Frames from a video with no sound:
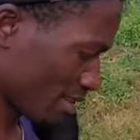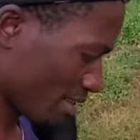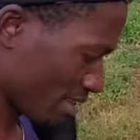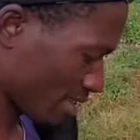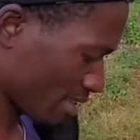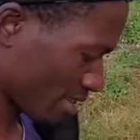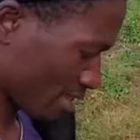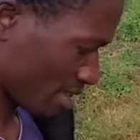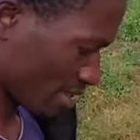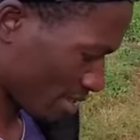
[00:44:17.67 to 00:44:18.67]
here
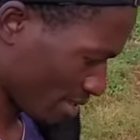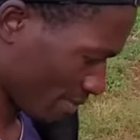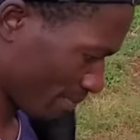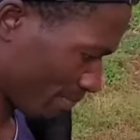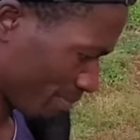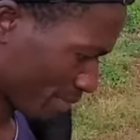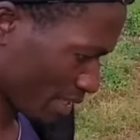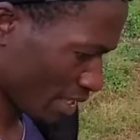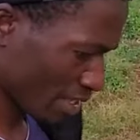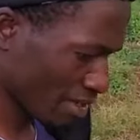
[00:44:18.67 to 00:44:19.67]

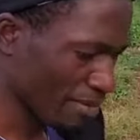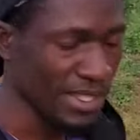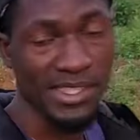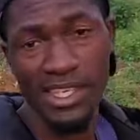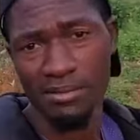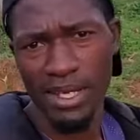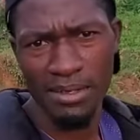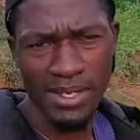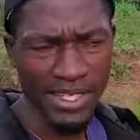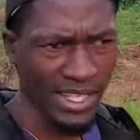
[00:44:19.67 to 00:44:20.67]
by saying
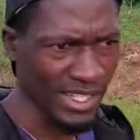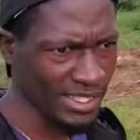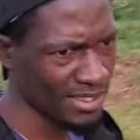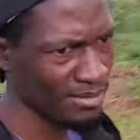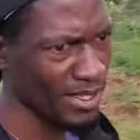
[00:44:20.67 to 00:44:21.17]
bye bye, guys.